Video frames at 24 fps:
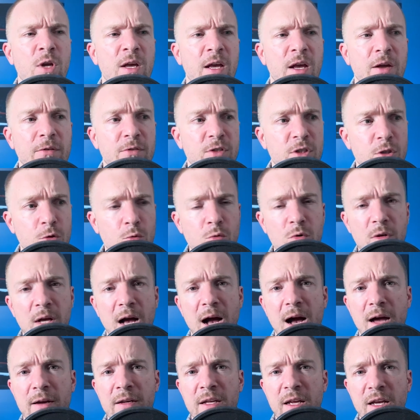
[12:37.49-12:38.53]
If Ciryl
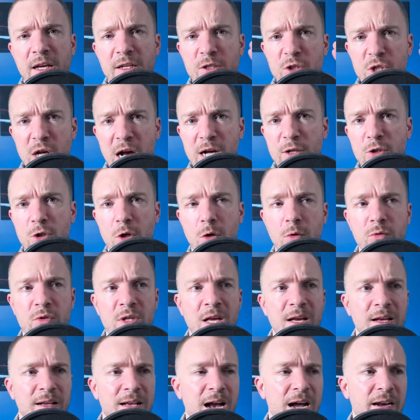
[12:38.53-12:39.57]
Gane and Jon Jones
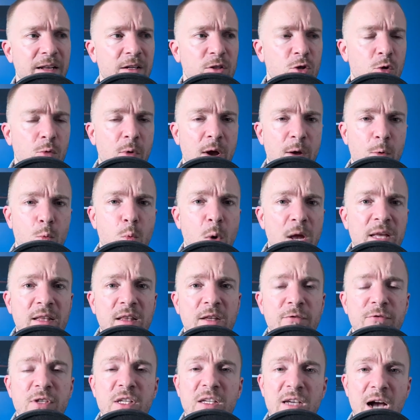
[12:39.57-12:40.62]
got into a
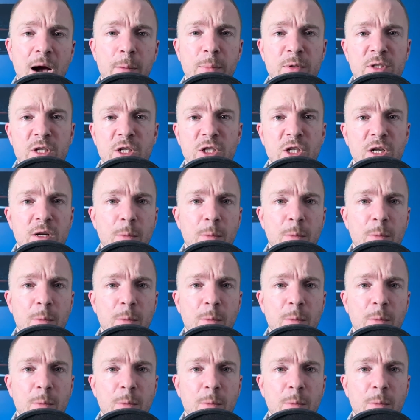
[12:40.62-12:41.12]
weightlifting competition,